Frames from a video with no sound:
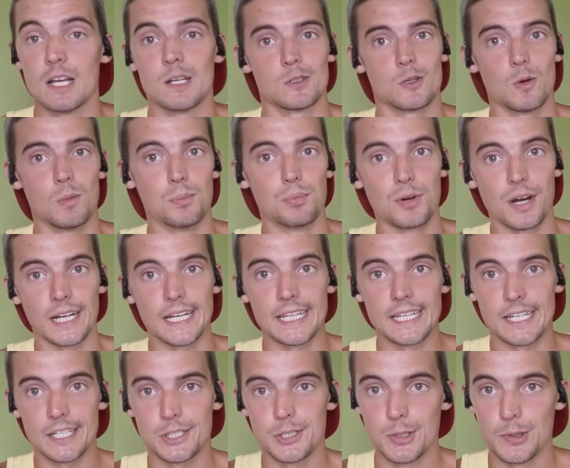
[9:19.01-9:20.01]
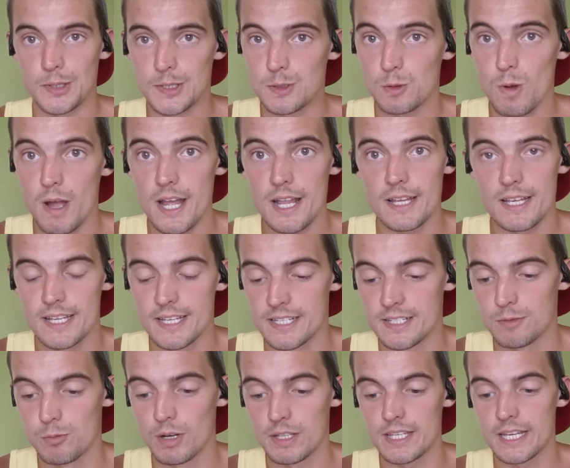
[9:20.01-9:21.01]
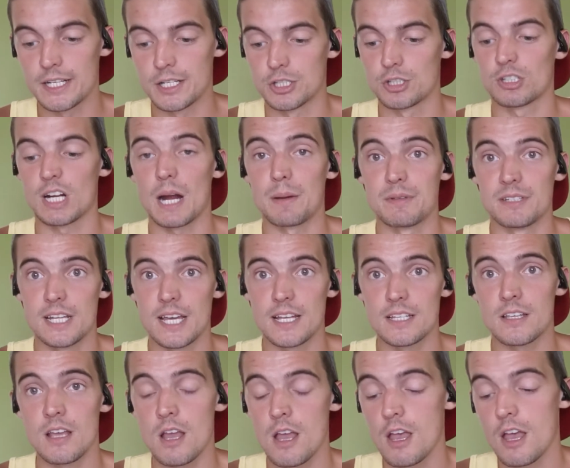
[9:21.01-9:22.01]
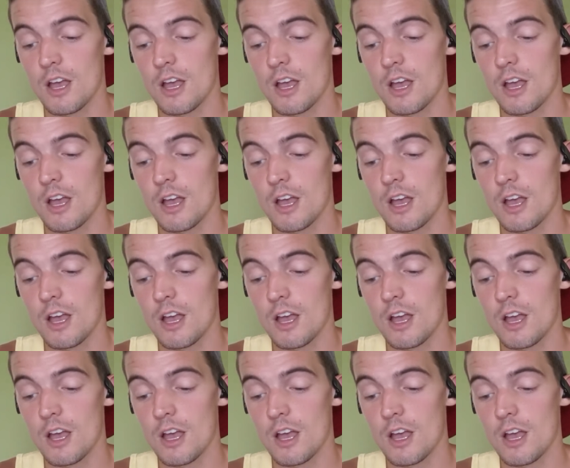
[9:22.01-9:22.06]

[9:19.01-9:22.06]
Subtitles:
so breaking into a sweat is what they described it as,